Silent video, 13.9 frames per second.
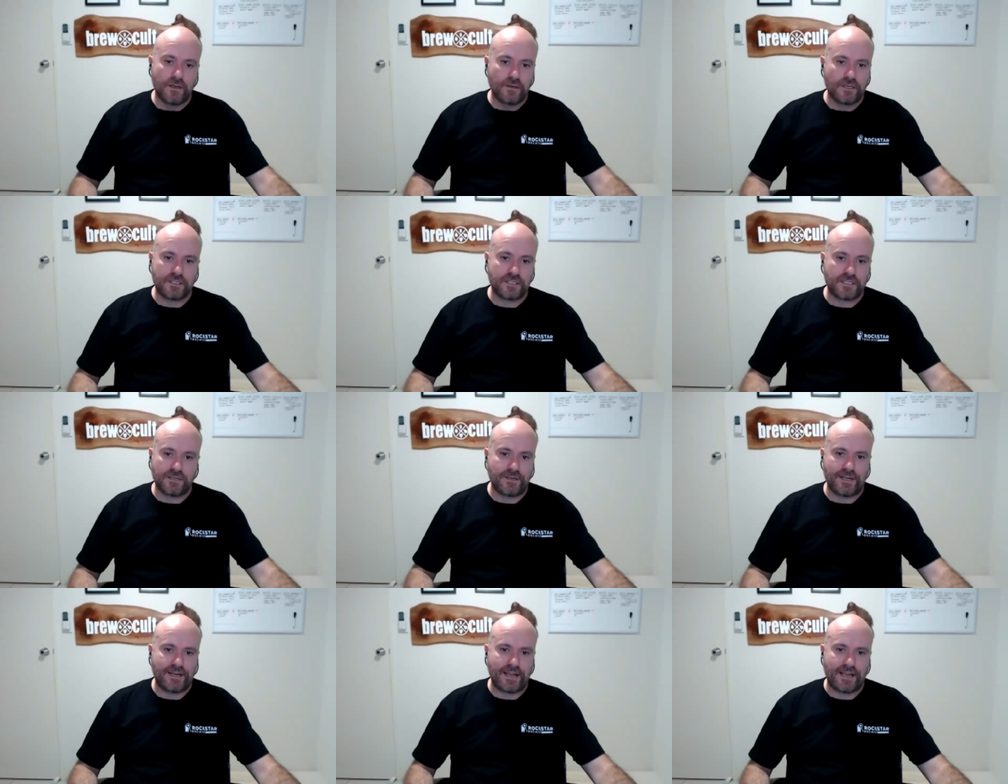You still
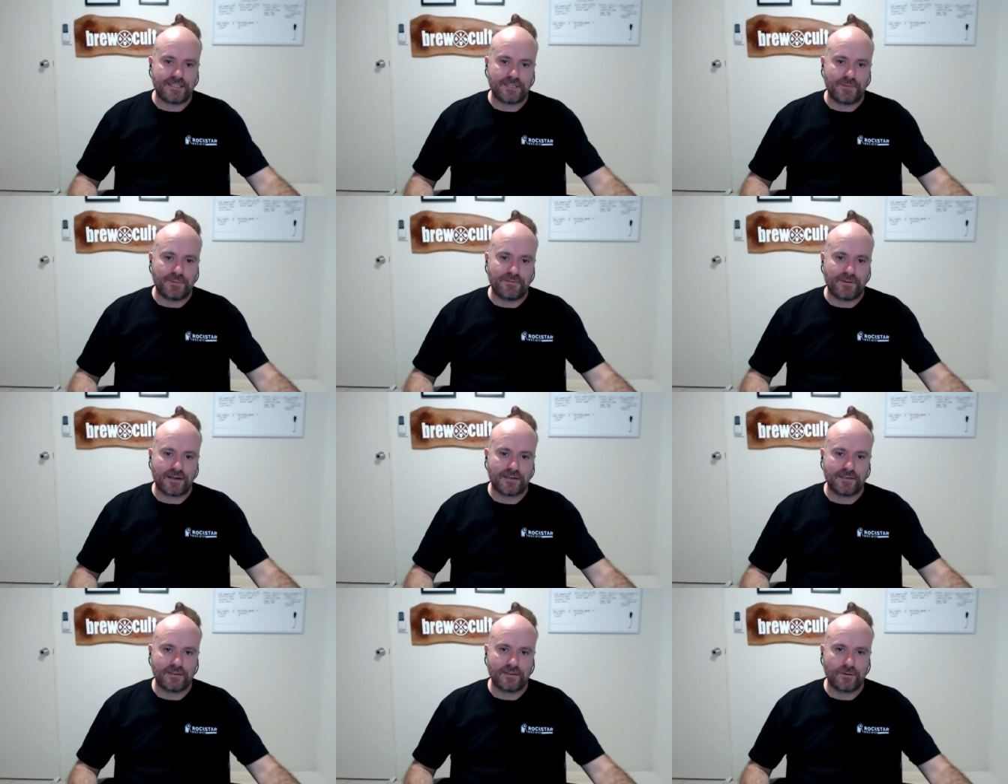didn't answer your
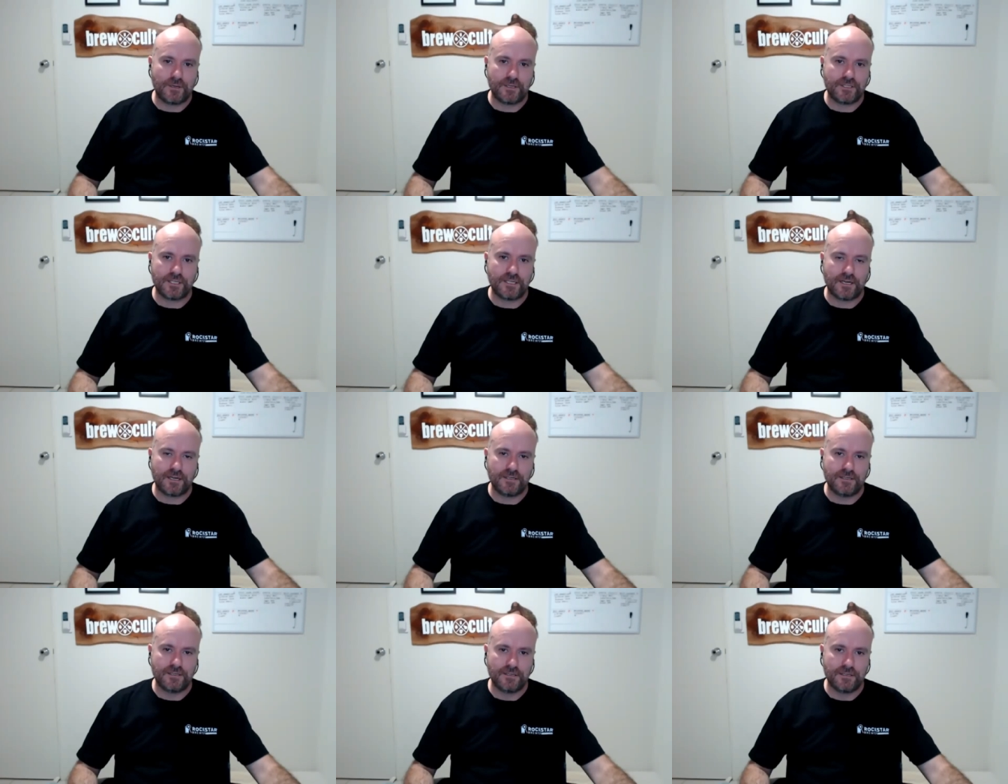fucking question
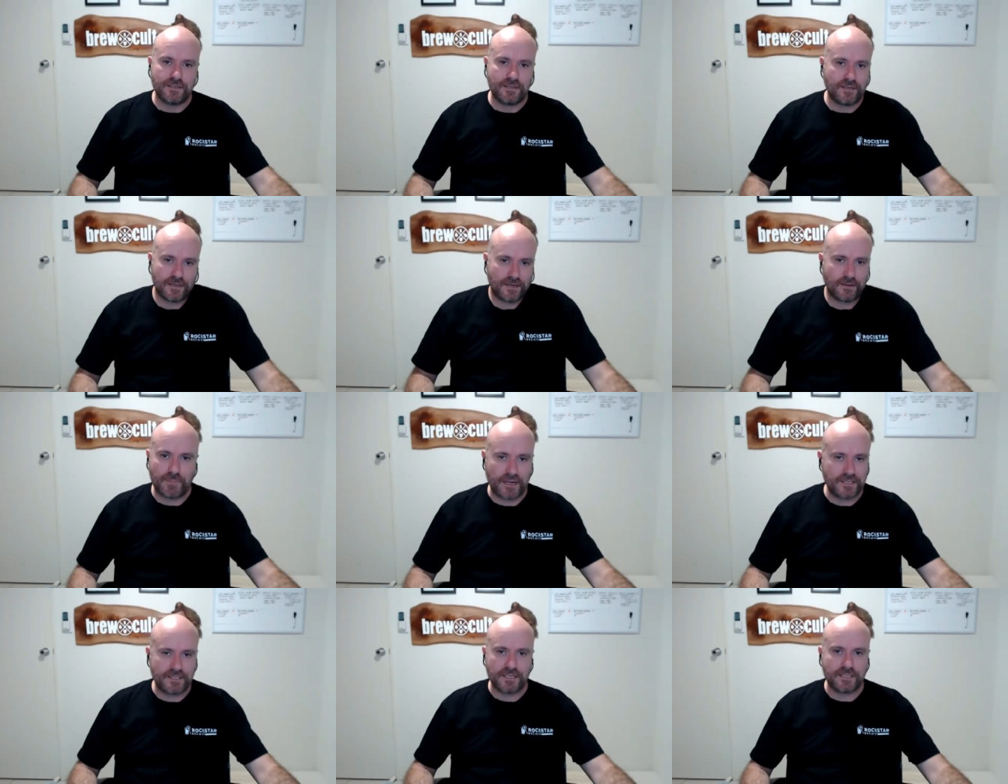though. Can oh,
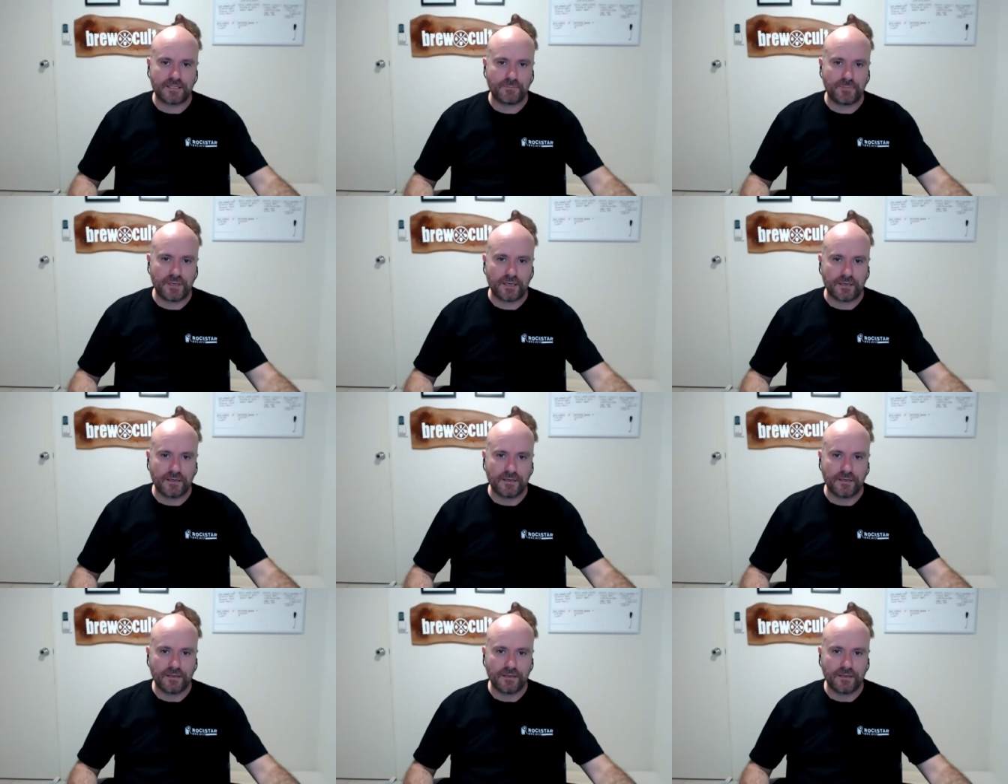make oh, decent beer?